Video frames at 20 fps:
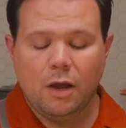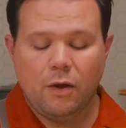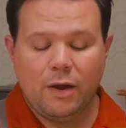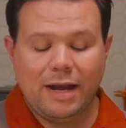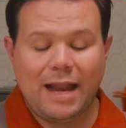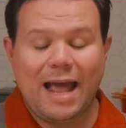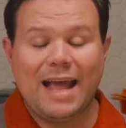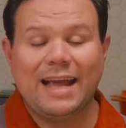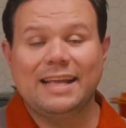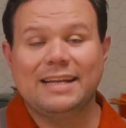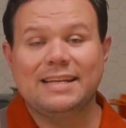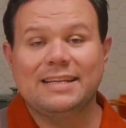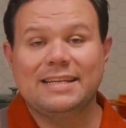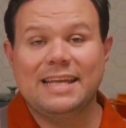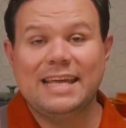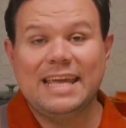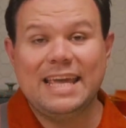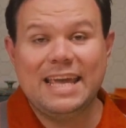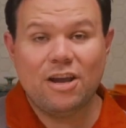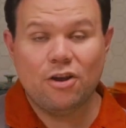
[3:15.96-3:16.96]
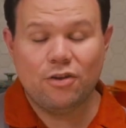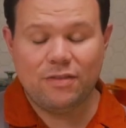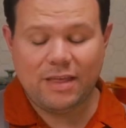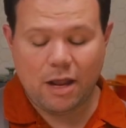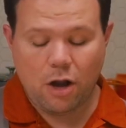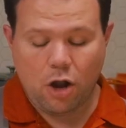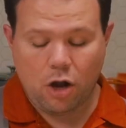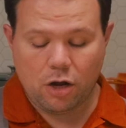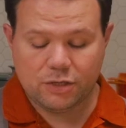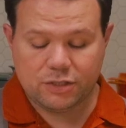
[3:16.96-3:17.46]
All right, I can hear
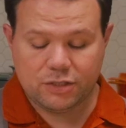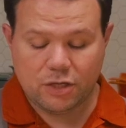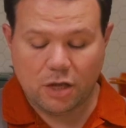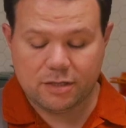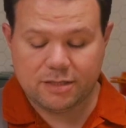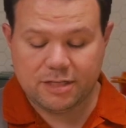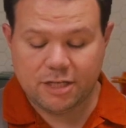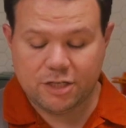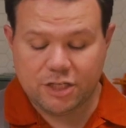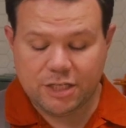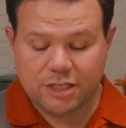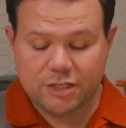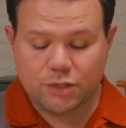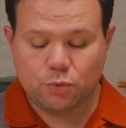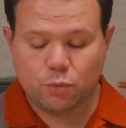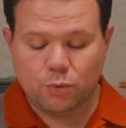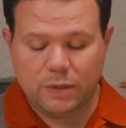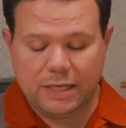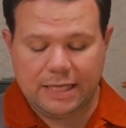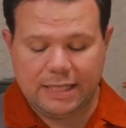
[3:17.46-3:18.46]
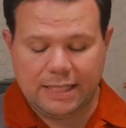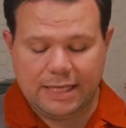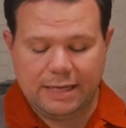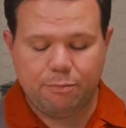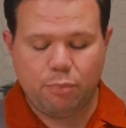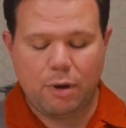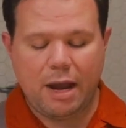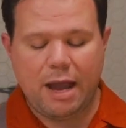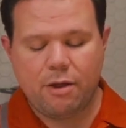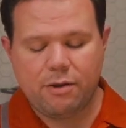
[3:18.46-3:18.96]
that our sausage is really
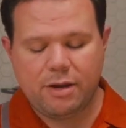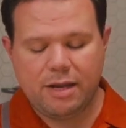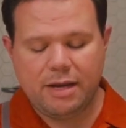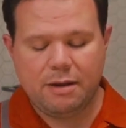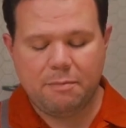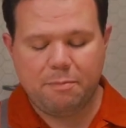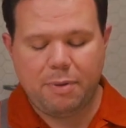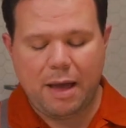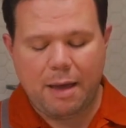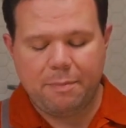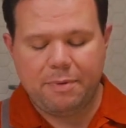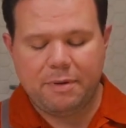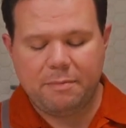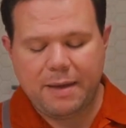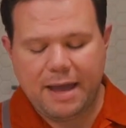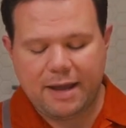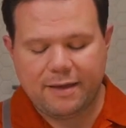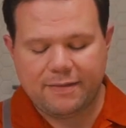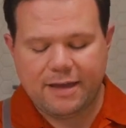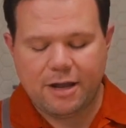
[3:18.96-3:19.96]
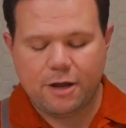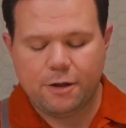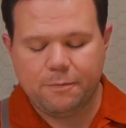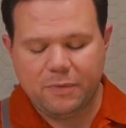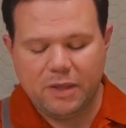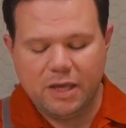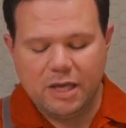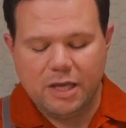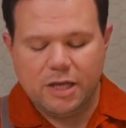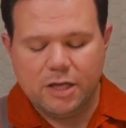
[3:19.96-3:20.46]
browning and popping back there.